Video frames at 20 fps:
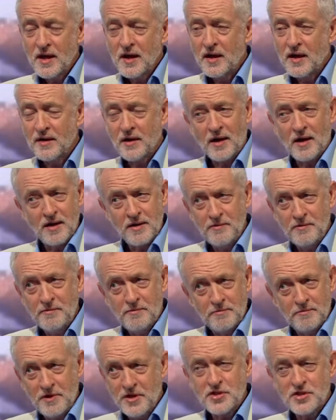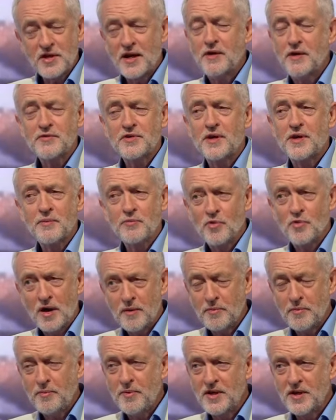And I reach out and I'm mm.
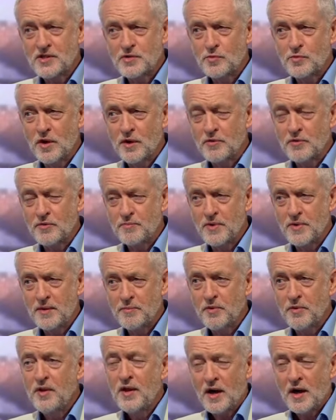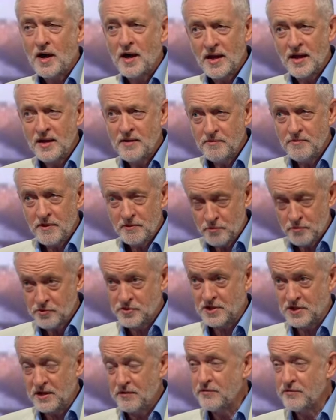quite prepared to work with people. I
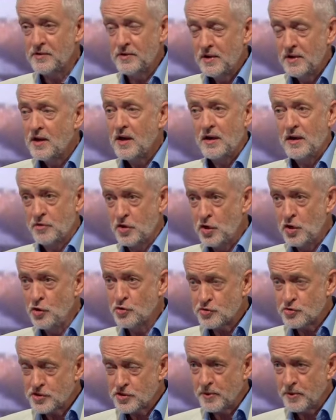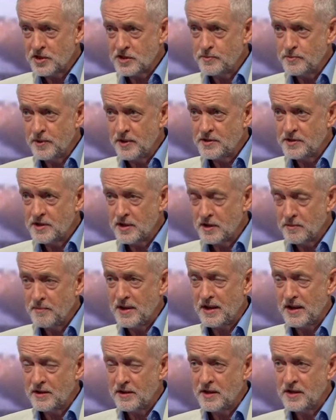was given sure. a huge responsibility and a
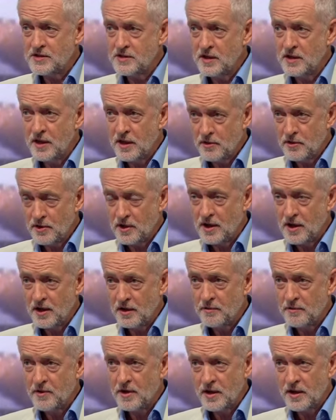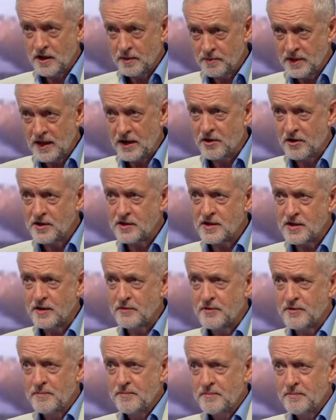mandate a year ago, and I'm carrying it
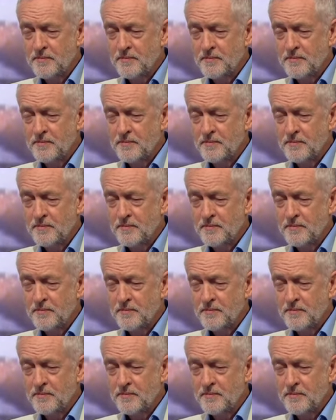out.